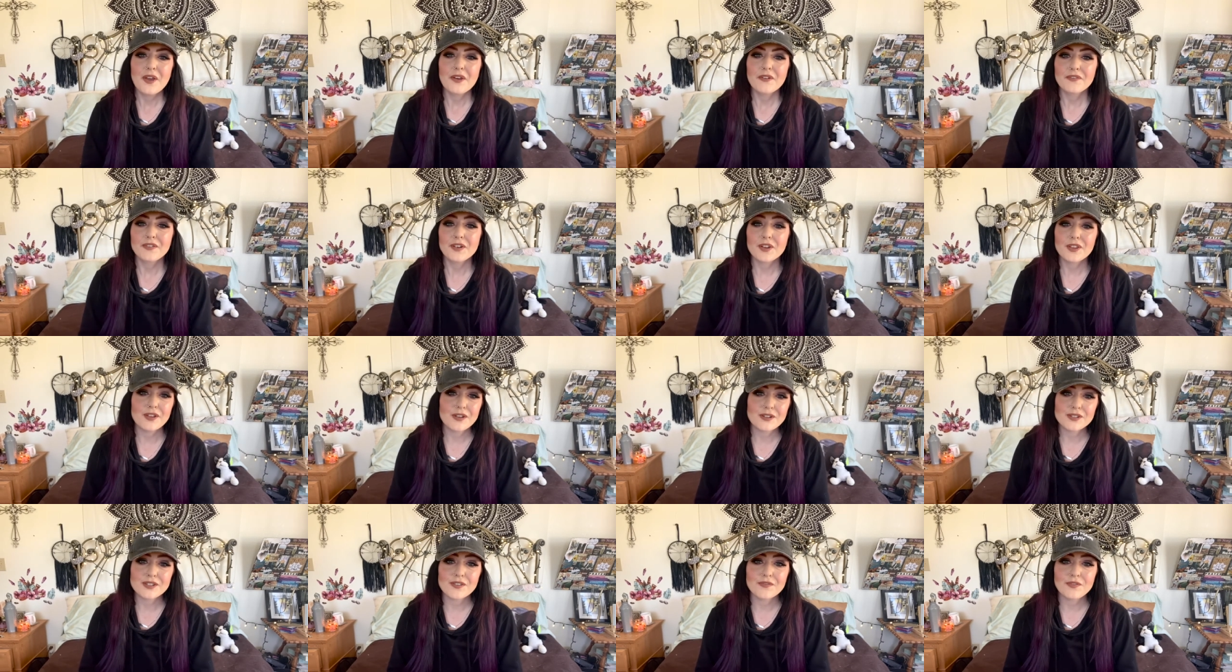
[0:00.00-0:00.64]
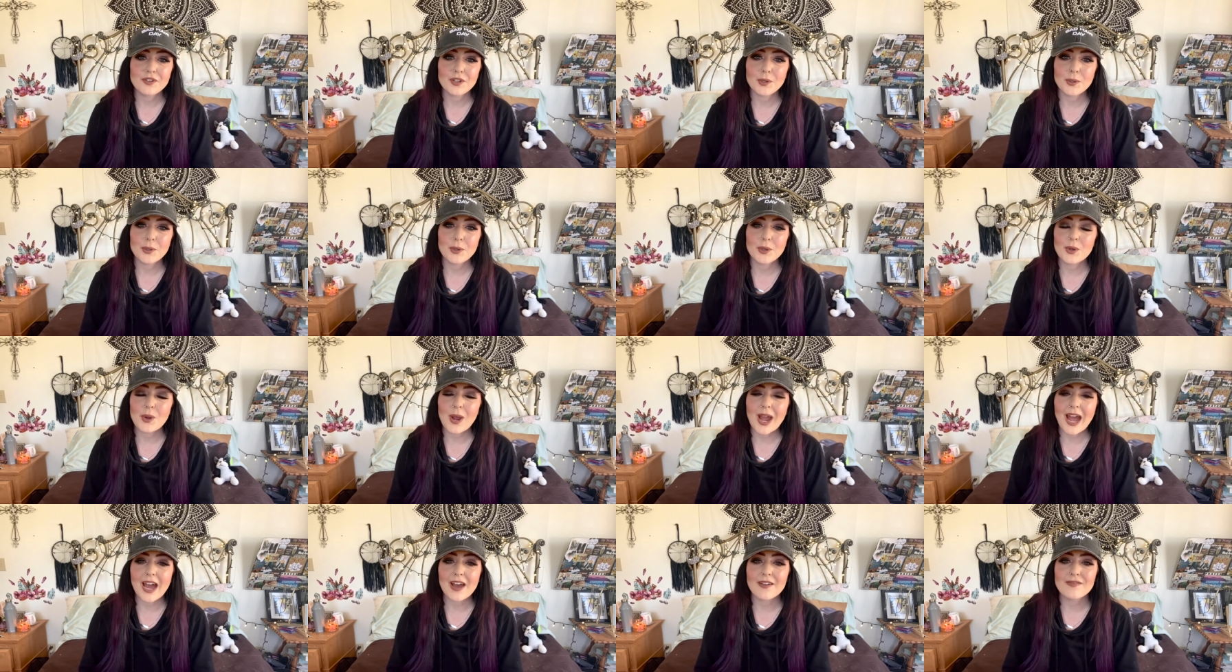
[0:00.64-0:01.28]
For those of you
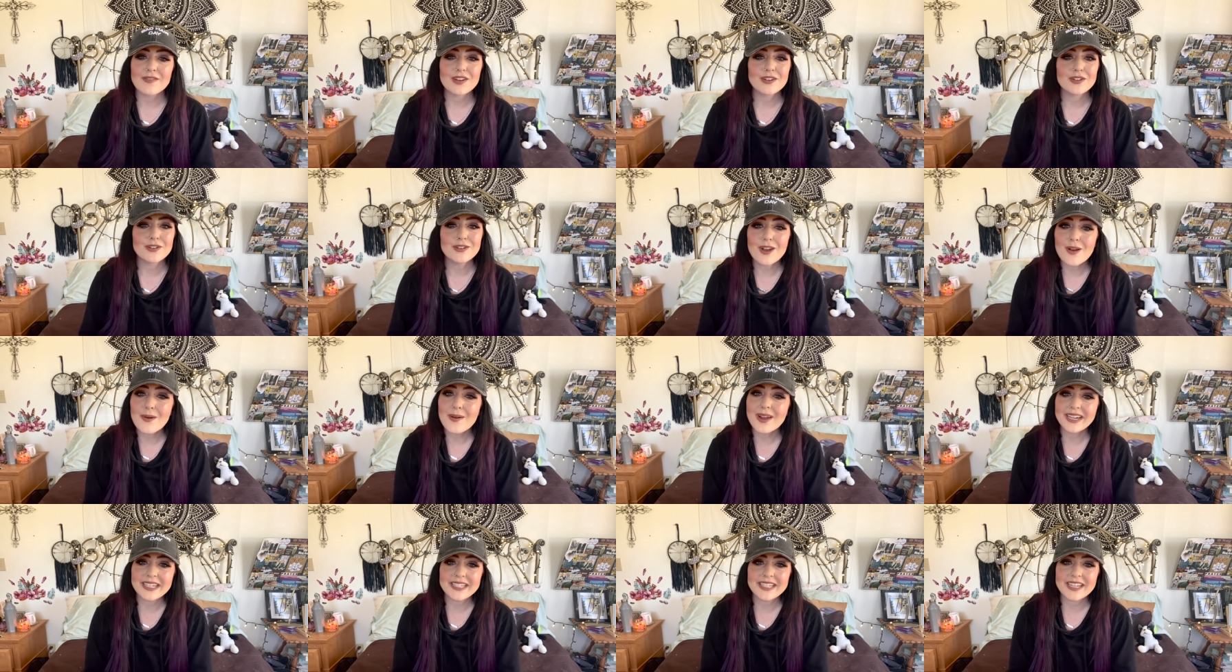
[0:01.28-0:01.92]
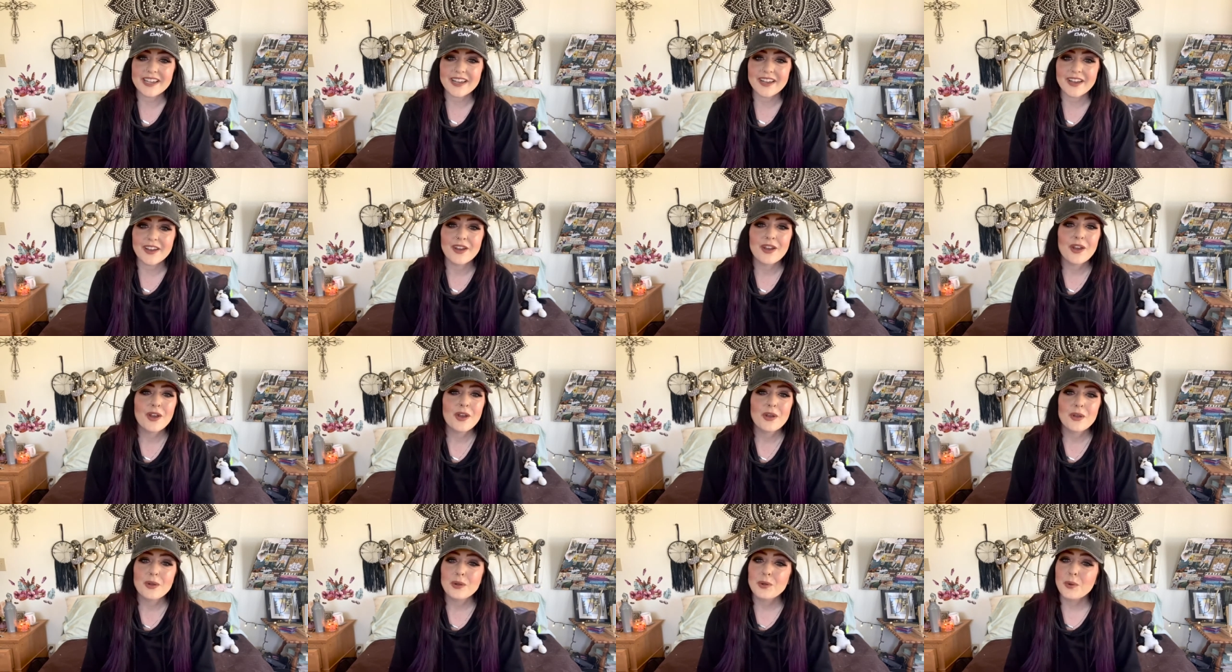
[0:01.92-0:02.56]
who have no idea
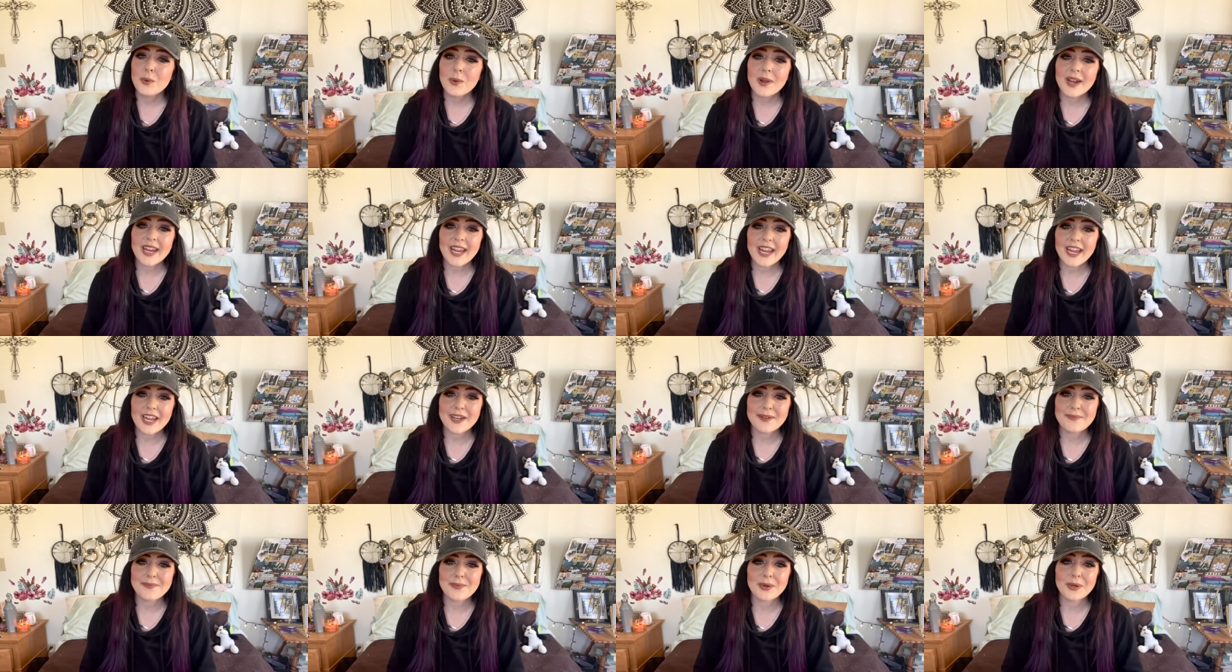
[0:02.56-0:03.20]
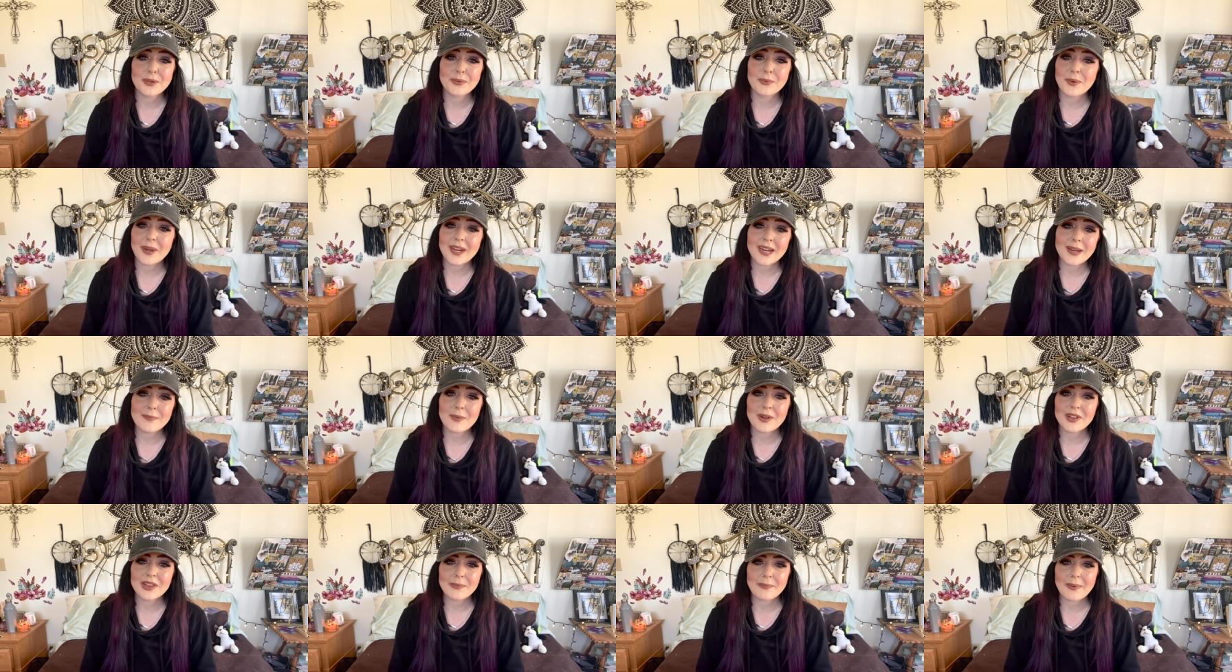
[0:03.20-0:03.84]
who I am or what
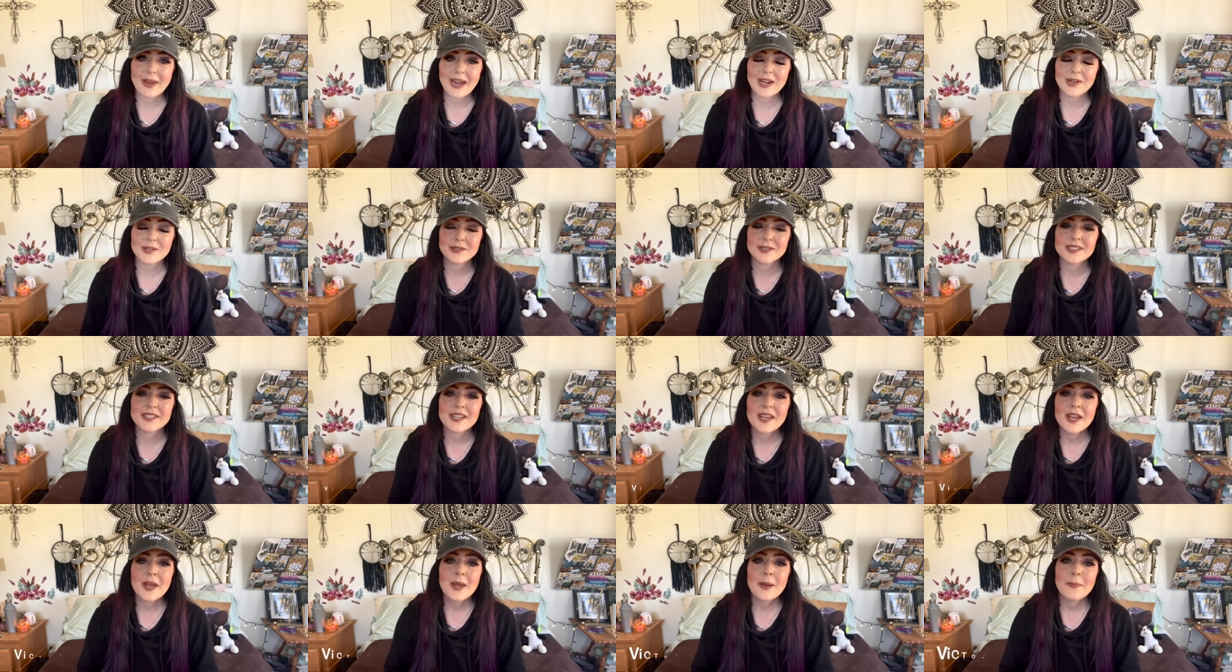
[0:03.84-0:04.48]
I'm all about,